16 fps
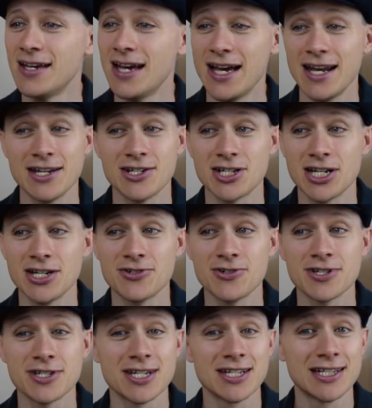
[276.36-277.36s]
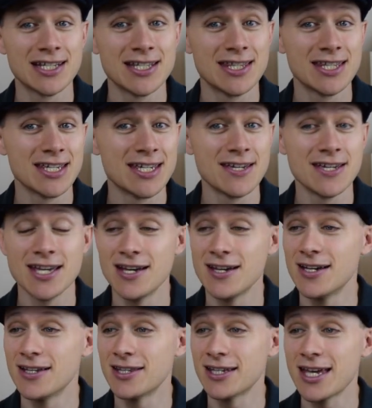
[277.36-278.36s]
and actually interestingly
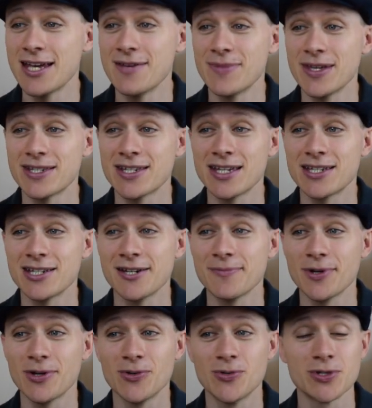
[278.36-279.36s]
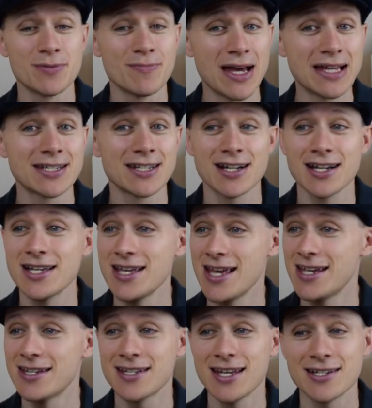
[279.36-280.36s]
the game they set up automatically
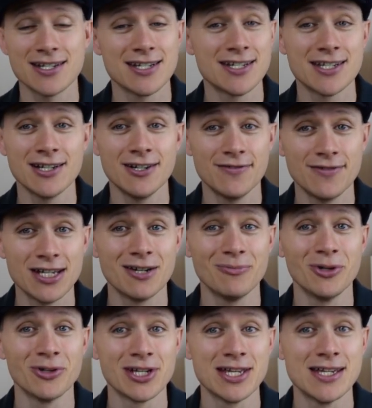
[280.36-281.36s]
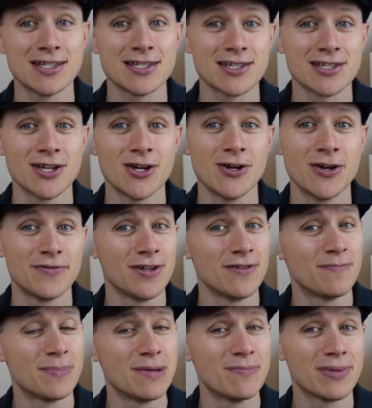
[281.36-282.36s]
is actually still available here, so if
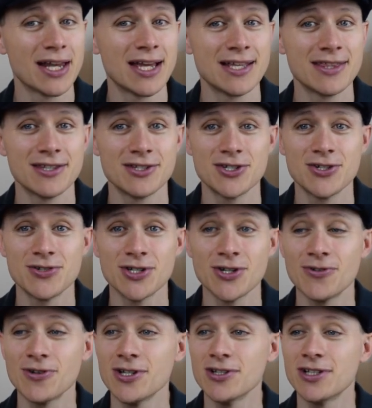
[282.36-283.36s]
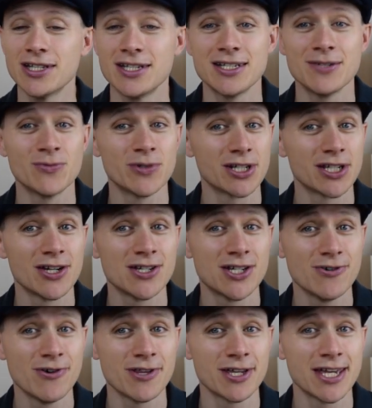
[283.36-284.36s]
you've been playing the tutorial and didn't want to go
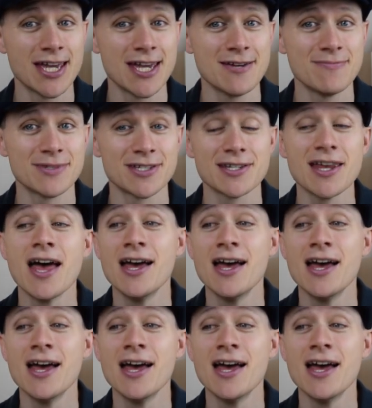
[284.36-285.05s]
to your other games,